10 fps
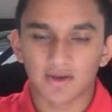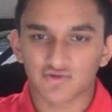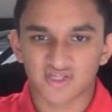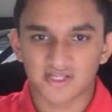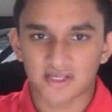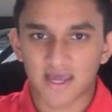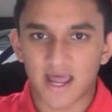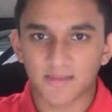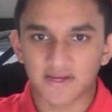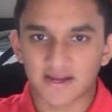I don't see it
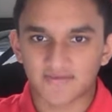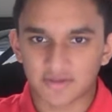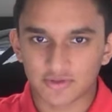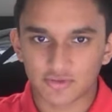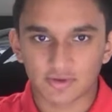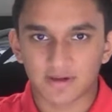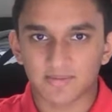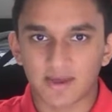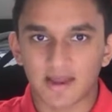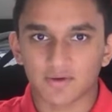happening. I think they'll run
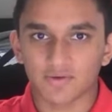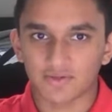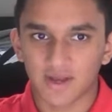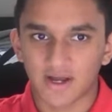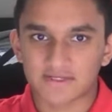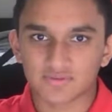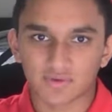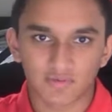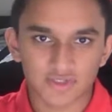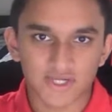it back with Giannis
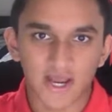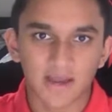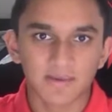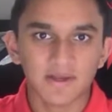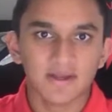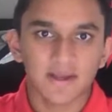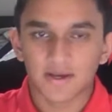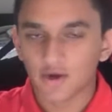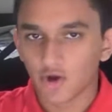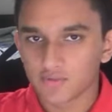one more time
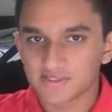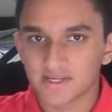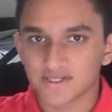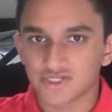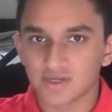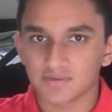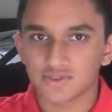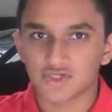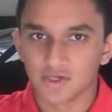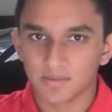in hopes to get a
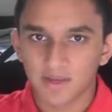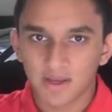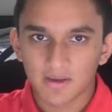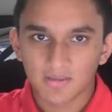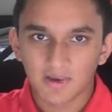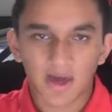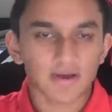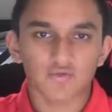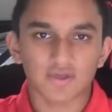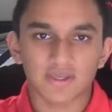championship.
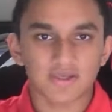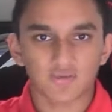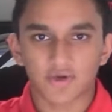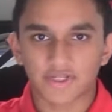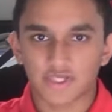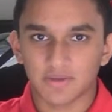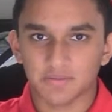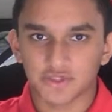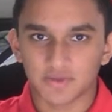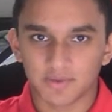But I don't think he can win a
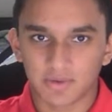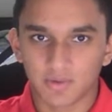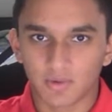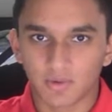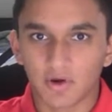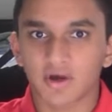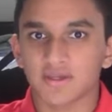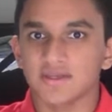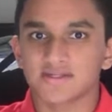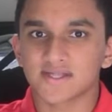championship in
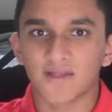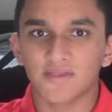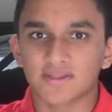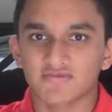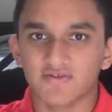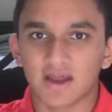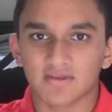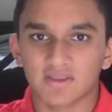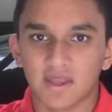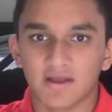Milwaukee. It's not that the
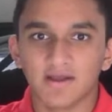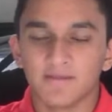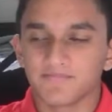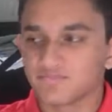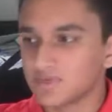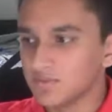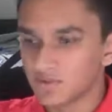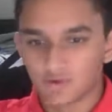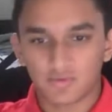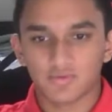fact that
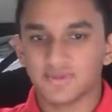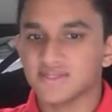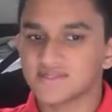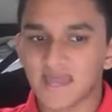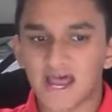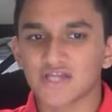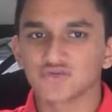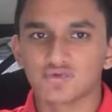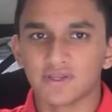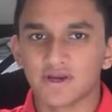people with these
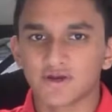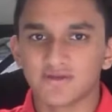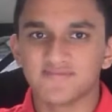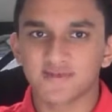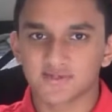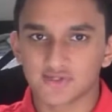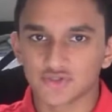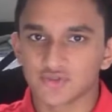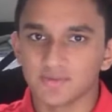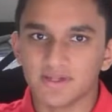casual narratives on
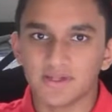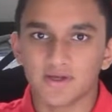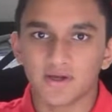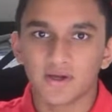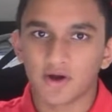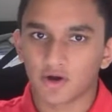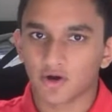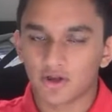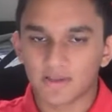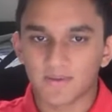social media
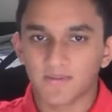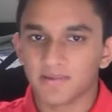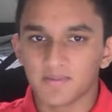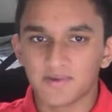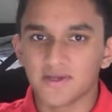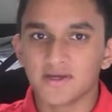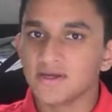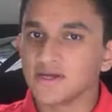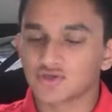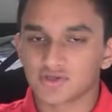are calling him a Pippen.
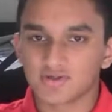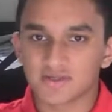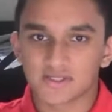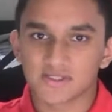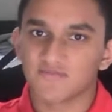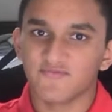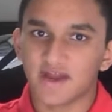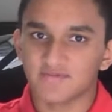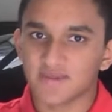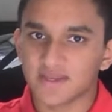It's just the
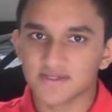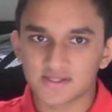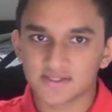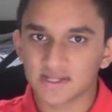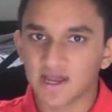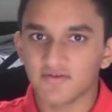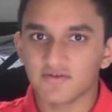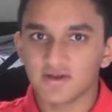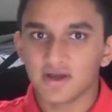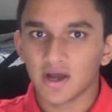fact that he doesn't
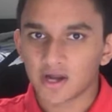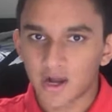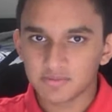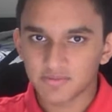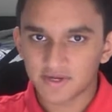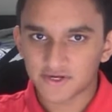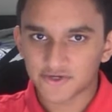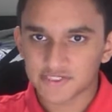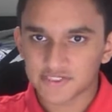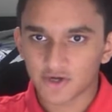have a
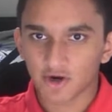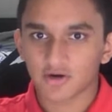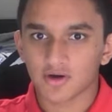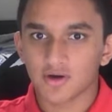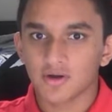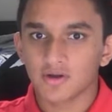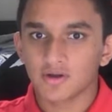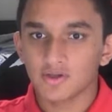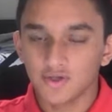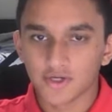complimentary star
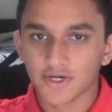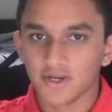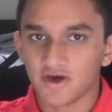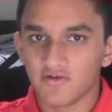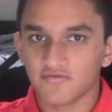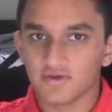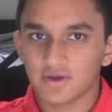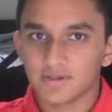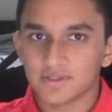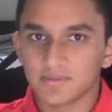good enough
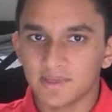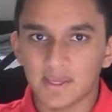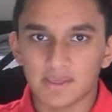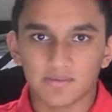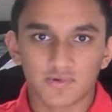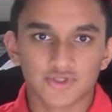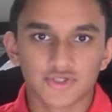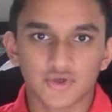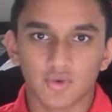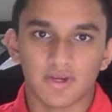to be
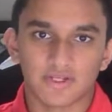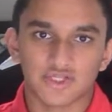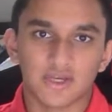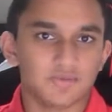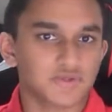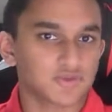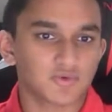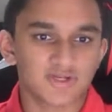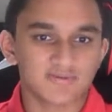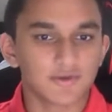able to win a
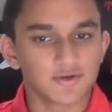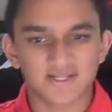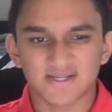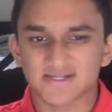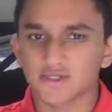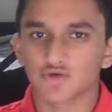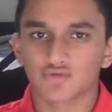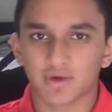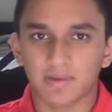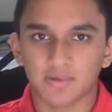championship. Chris Middleton is a
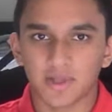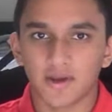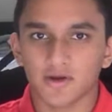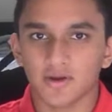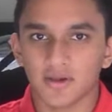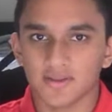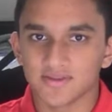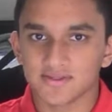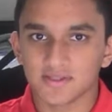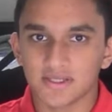great player
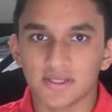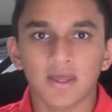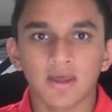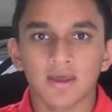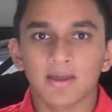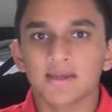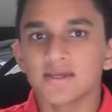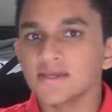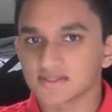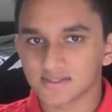in this league.
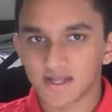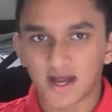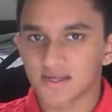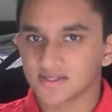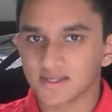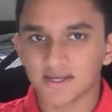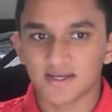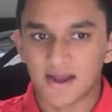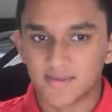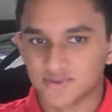He is not a
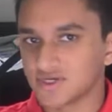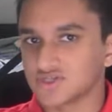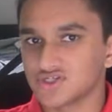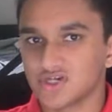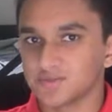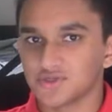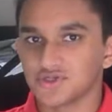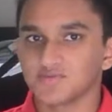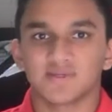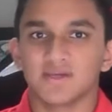second option on a
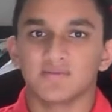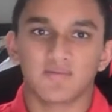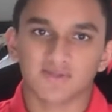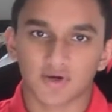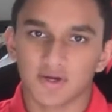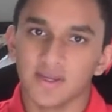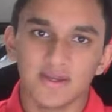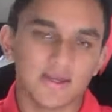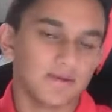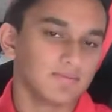championship team. I'm sorry.
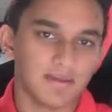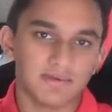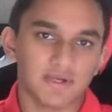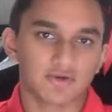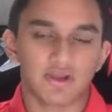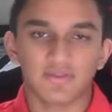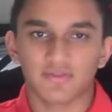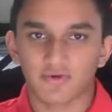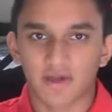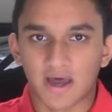He might be a
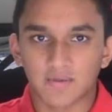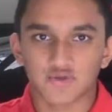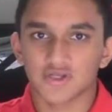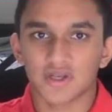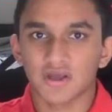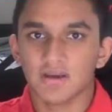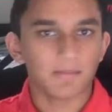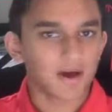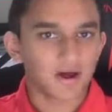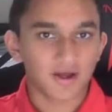great third option,
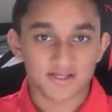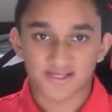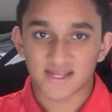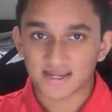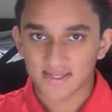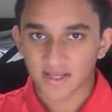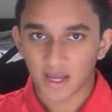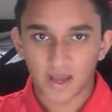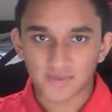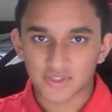but a second
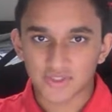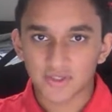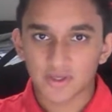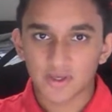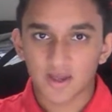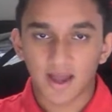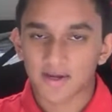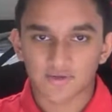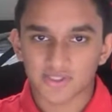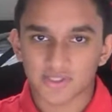option,
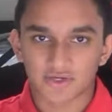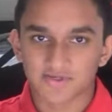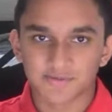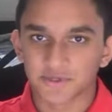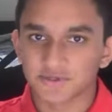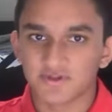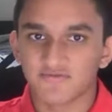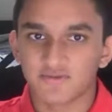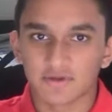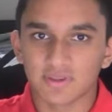I don't see Chris
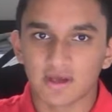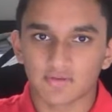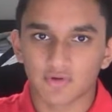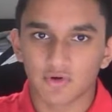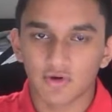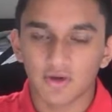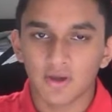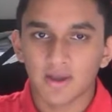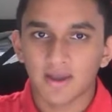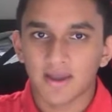Middleton filling that role.